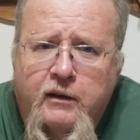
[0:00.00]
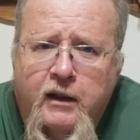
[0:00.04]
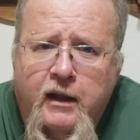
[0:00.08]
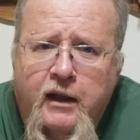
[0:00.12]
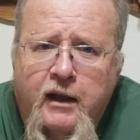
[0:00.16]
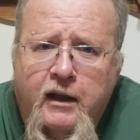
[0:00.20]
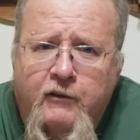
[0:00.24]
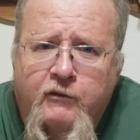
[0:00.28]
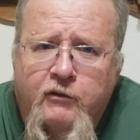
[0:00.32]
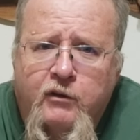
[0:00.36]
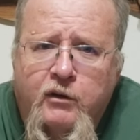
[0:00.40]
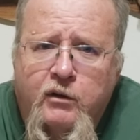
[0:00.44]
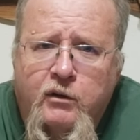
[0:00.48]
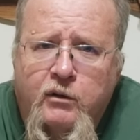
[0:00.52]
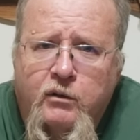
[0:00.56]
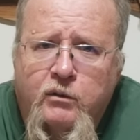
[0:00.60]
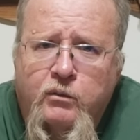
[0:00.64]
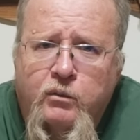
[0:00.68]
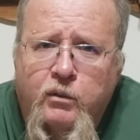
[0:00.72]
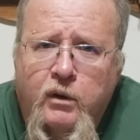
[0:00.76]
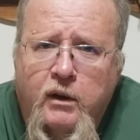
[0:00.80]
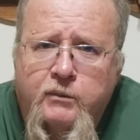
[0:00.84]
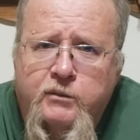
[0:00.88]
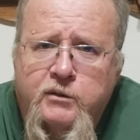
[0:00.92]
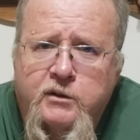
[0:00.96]
They have their own
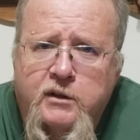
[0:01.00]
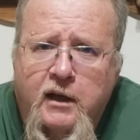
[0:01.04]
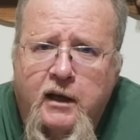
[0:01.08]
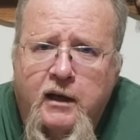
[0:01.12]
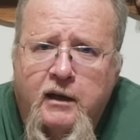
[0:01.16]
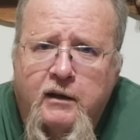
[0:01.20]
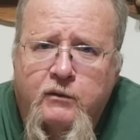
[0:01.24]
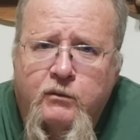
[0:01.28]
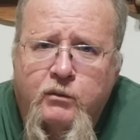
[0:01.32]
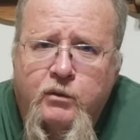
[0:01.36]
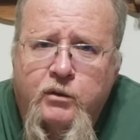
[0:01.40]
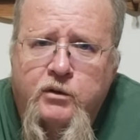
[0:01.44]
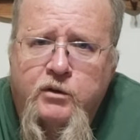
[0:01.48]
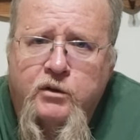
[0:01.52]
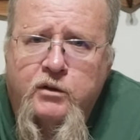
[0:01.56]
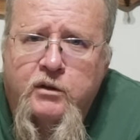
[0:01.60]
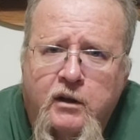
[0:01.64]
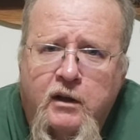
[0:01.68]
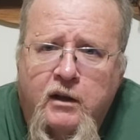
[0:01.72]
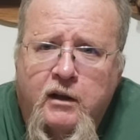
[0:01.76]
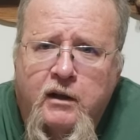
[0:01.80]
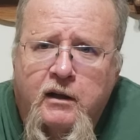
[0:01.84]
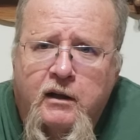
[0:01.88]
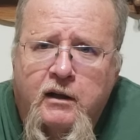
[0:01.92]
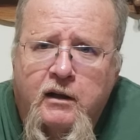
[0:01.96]
website, which
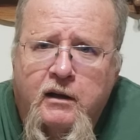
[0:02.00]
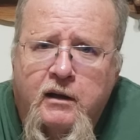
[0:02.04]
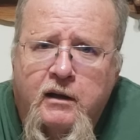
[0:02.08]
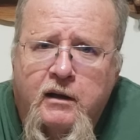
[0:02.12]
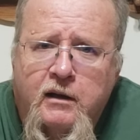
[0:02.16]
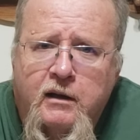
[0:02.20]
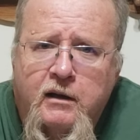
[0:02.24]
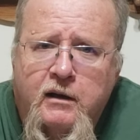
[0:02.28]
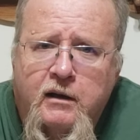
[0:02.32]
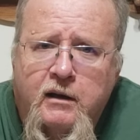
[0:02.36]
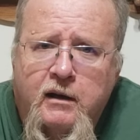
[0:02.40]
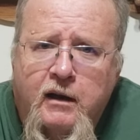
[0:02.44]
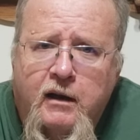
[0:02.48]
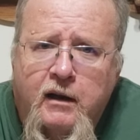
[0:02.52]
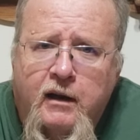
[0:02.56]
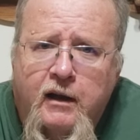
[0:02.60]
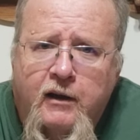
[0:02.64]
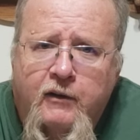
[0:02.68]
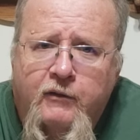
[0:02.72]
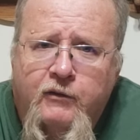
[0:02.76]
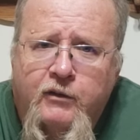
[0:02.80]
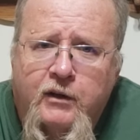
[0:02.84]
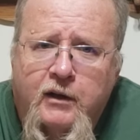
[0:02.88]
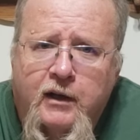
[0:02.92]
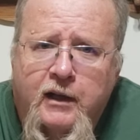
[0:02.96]
they
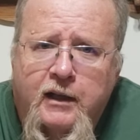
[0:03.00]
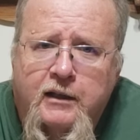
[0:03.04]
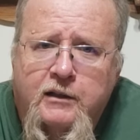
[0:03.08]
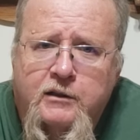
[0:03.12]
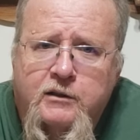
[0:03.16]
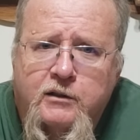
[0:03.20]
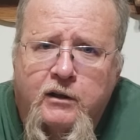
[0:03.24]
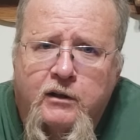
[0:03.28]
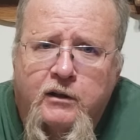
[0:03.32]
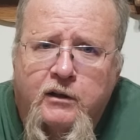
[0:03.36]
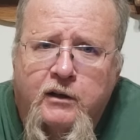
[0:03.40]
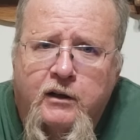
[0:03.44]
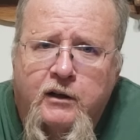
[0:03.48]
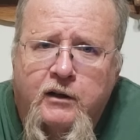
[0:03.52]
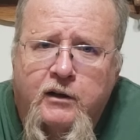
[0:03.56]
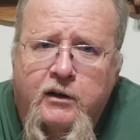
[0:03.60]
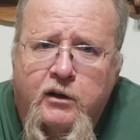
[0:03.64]
have links on there.